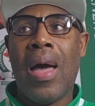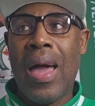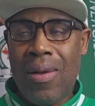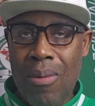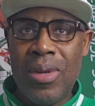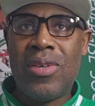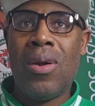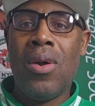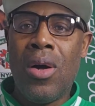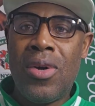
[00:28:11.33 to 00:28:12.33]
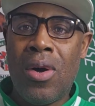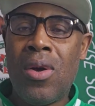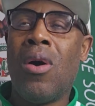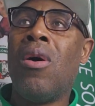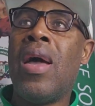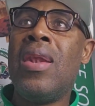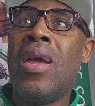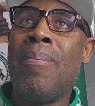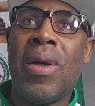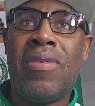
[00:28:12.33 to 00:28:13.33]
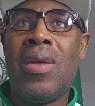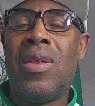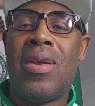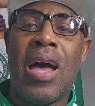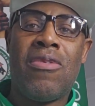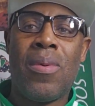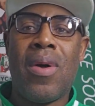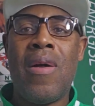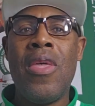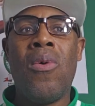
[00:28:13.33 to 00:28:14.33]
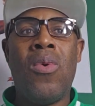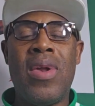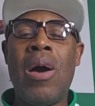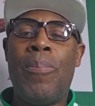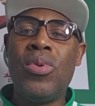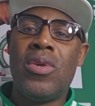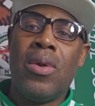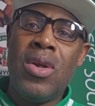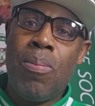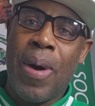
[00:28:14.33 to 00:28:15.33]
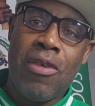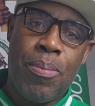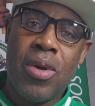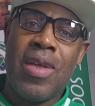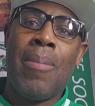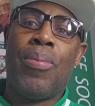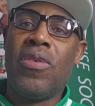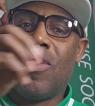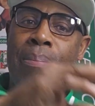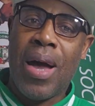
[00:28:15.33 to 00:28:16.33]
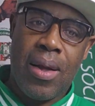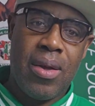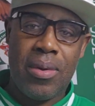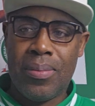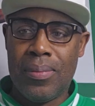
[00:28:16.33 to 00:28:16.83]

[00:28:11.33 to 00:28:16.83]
High Commission, London, or any embassy in the diaspora will now put your new passport and post it back.